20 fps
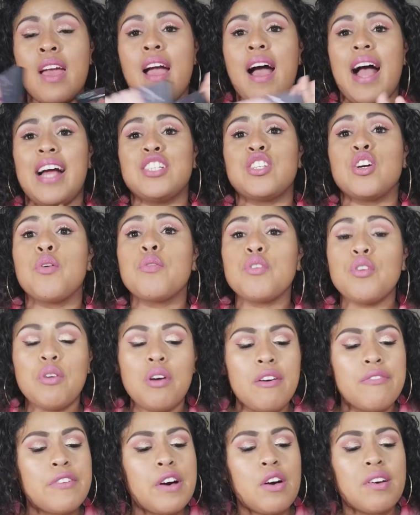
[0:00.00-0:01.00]
I don't
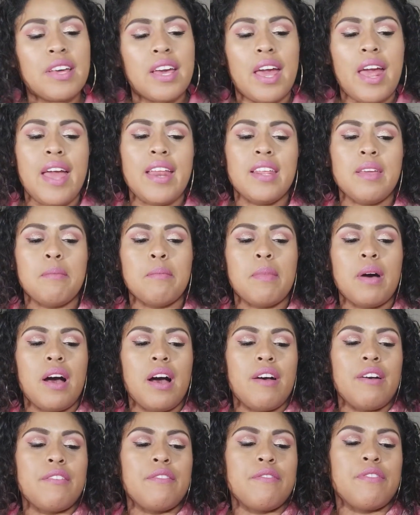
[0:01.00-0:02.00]
know if I'll get any
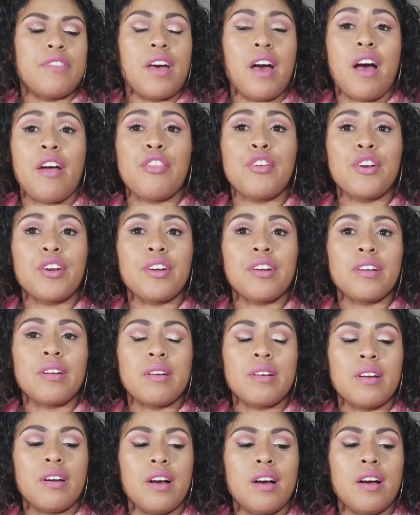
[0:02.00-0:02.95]
of the other